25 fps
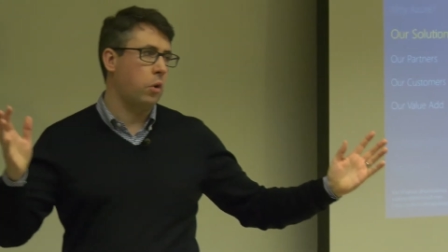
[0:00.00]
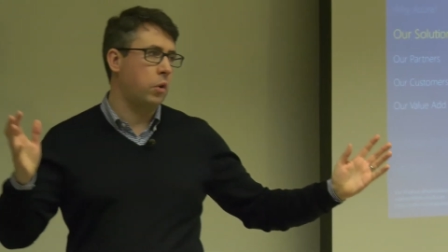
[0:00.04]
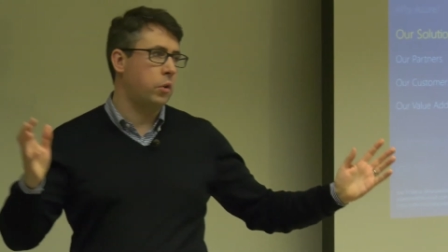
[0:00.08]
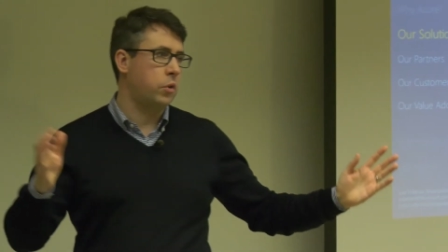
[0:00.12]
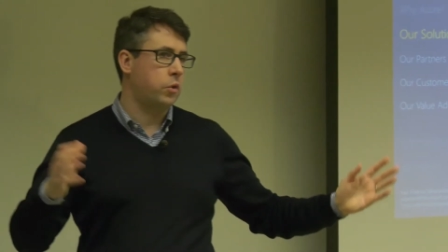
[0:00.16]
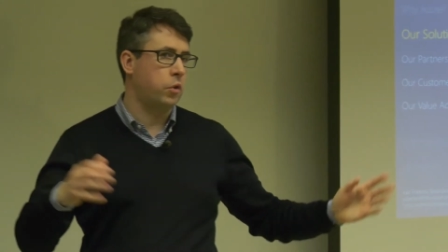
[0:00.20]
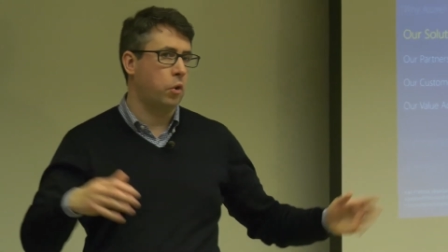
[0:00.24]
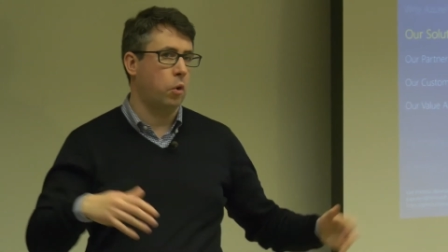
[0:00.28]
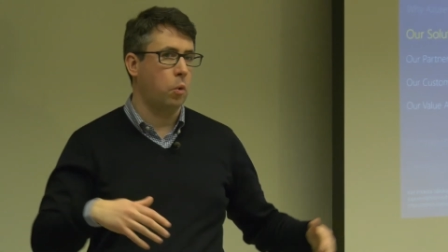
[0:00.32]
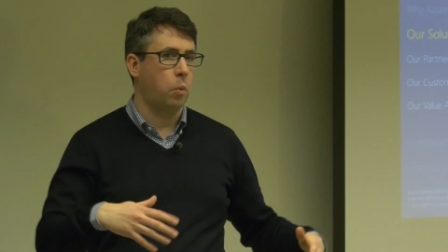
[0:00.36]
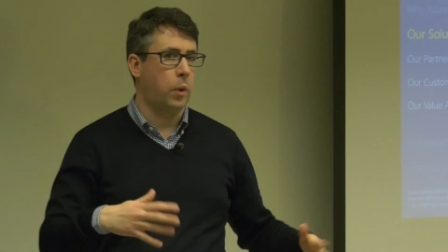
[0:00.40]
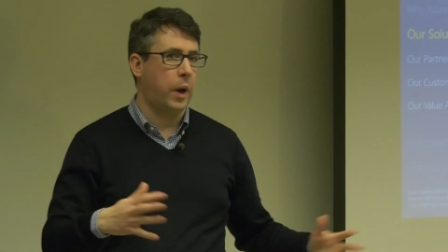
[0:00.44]

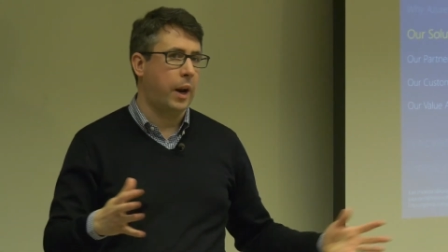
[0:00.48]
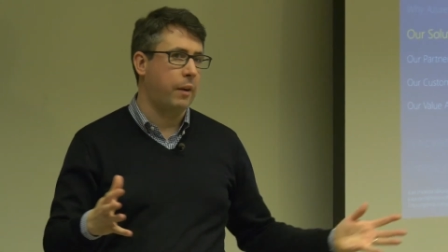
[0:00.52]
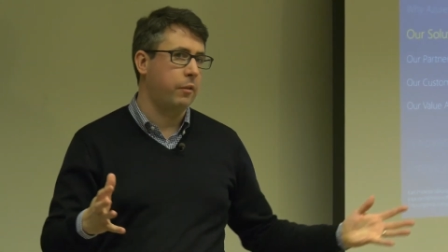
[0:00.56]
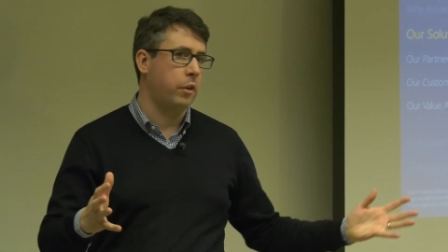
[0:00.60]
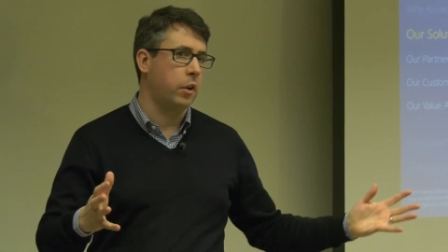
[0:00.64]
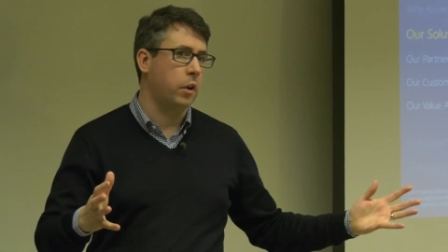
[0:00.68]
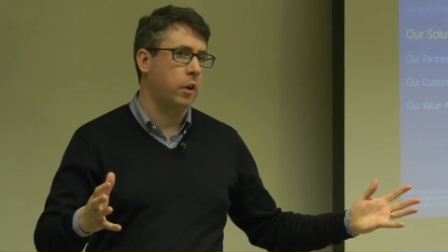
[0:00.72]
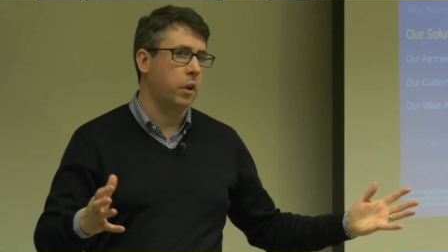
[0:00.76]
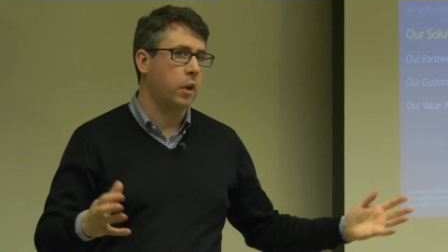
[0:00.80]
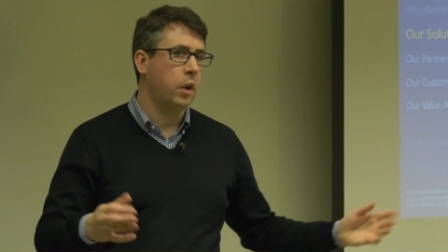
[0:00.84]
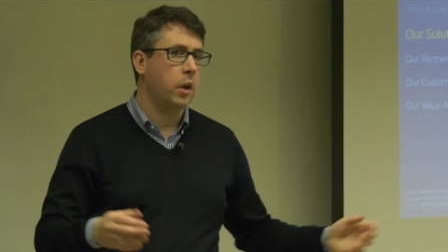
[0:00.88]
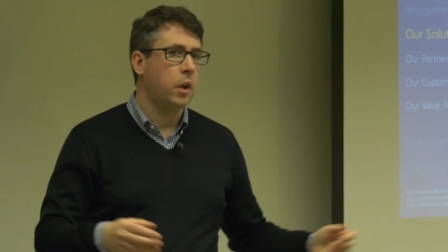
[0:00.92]
move the
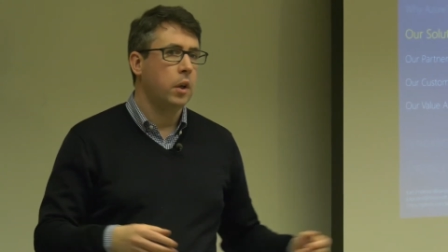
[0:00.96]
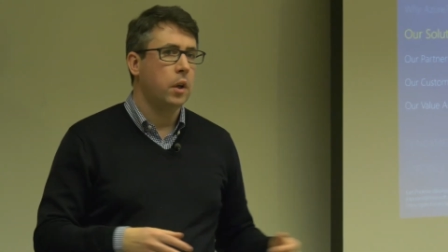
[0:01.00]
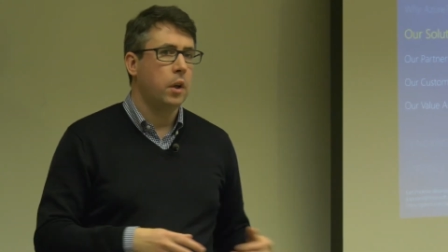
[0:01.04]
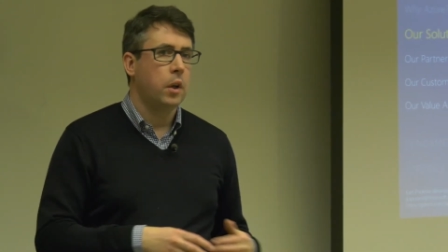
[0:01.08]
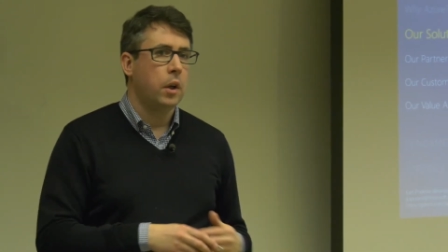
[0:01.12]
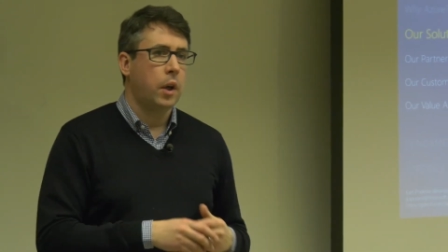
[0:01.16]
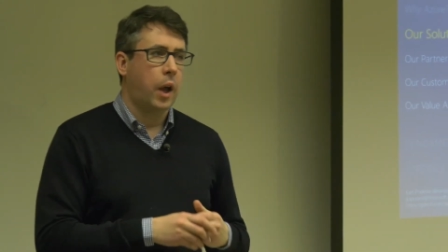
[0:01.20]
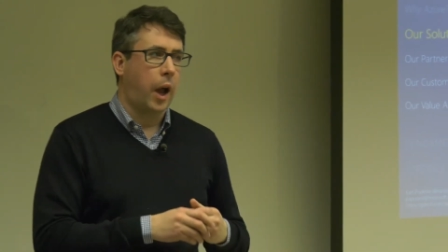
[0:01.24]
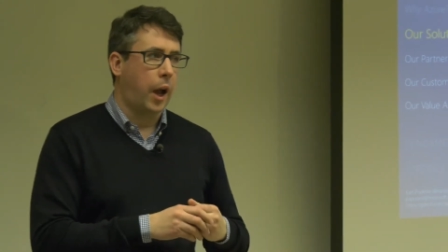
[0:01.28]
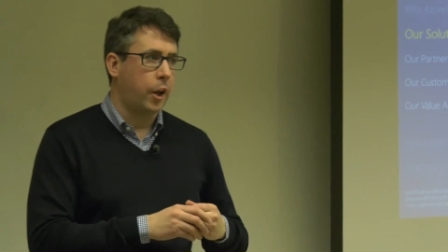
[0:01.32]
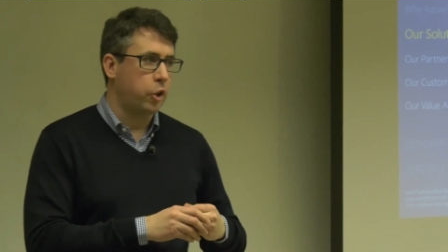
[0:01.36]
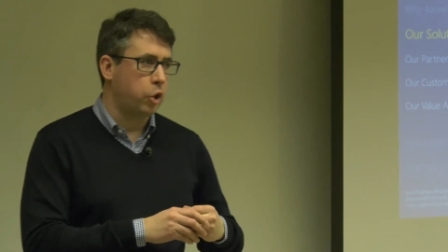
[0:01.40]
whole
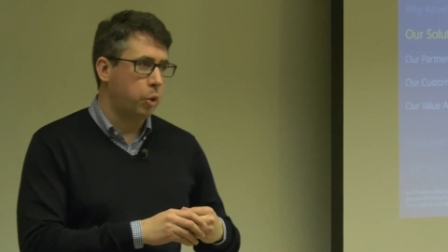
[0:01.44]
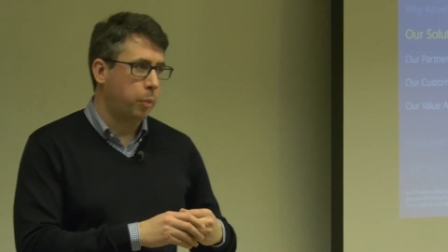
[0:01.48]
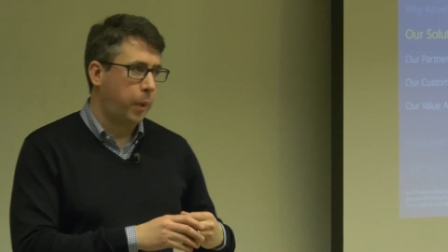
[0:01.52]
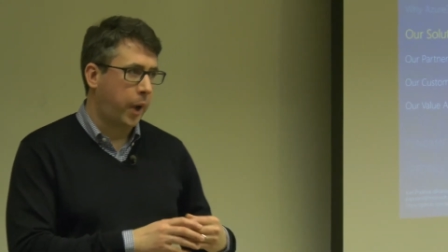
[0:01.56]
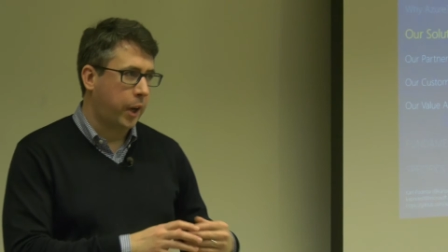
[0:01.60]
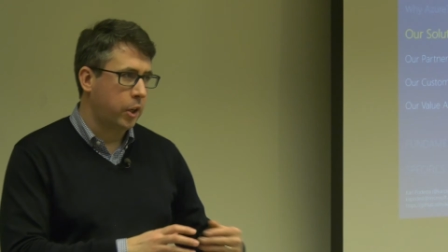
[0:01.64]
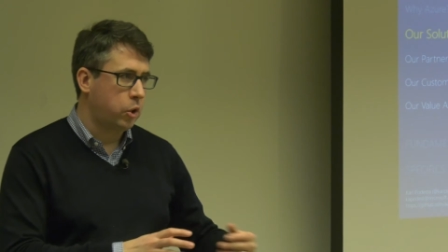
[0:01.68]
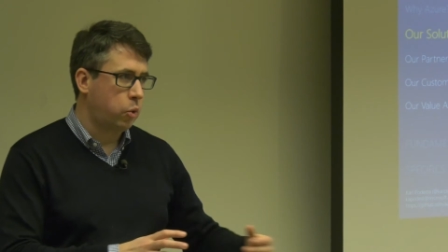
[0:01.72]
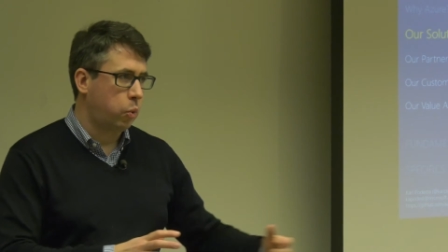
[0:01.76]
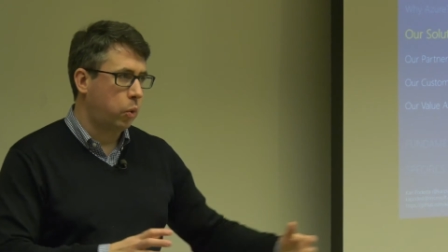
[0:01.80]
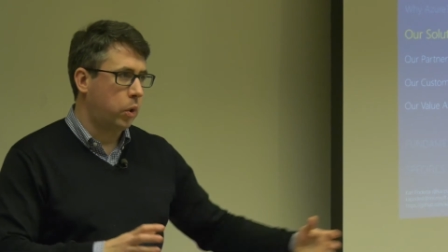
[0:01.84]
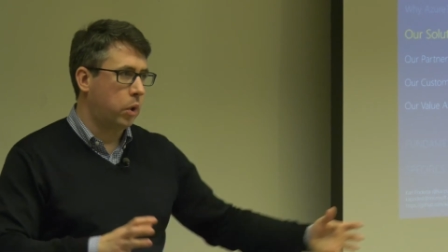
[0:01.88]

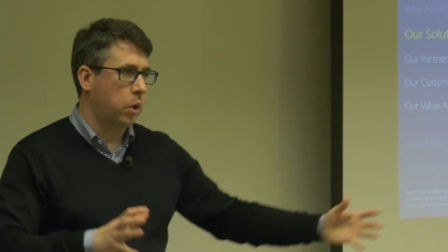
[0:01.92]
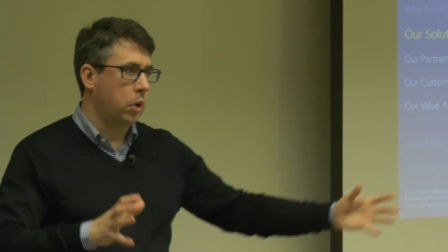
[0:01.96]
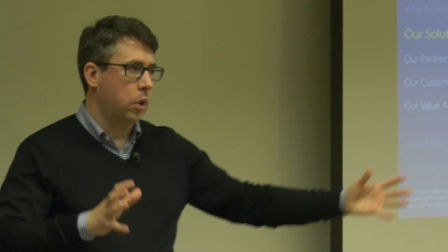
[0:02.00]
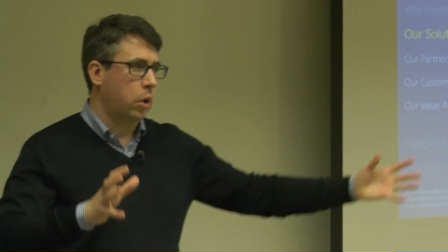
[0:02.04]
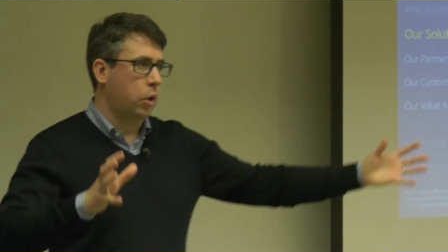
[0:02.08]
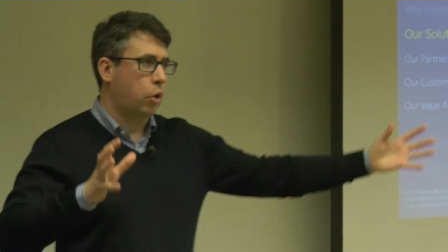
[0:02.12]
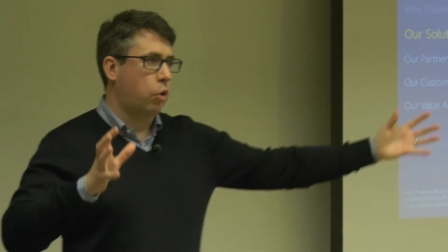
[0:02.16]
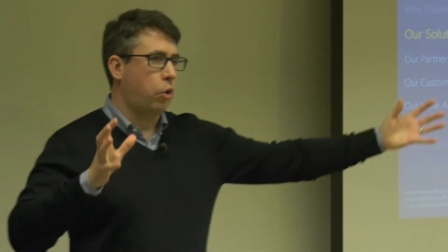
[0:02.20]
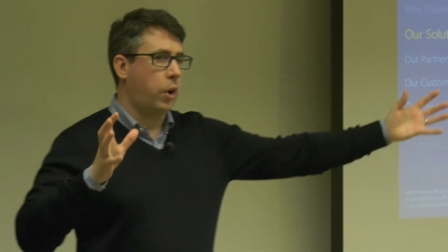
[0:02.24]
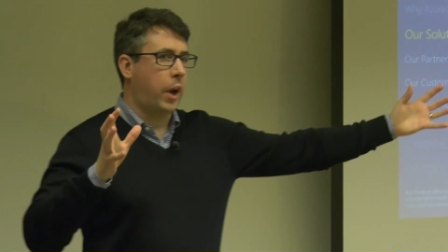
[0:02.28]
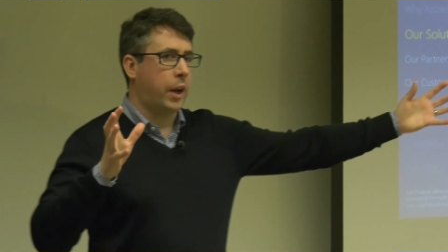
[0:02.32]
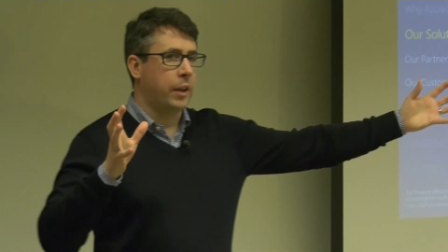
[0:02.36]
TMD folder
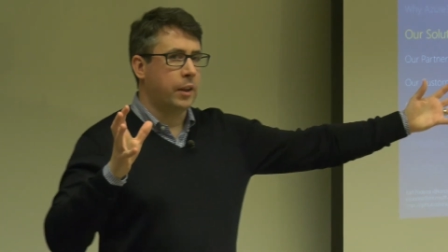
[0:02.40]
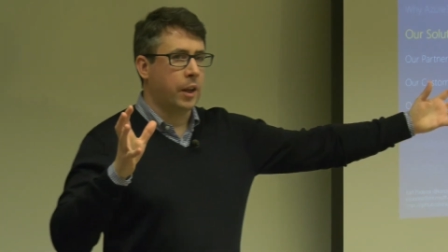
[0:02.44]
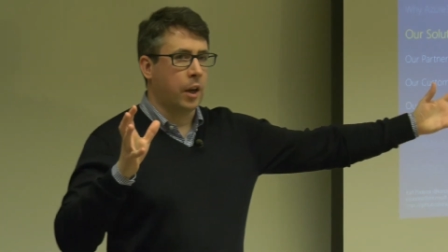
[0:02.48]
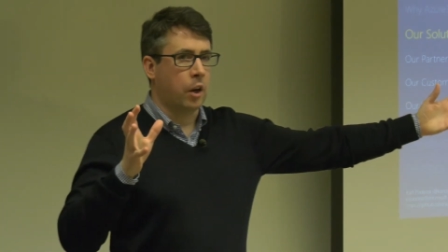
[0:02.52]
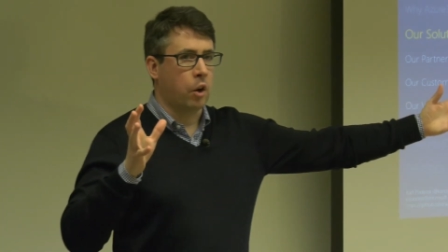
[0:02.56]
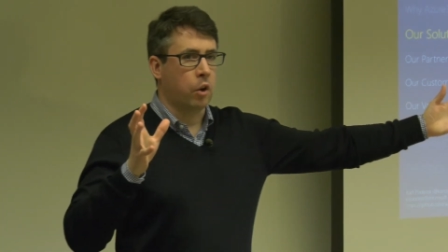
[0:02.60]
back,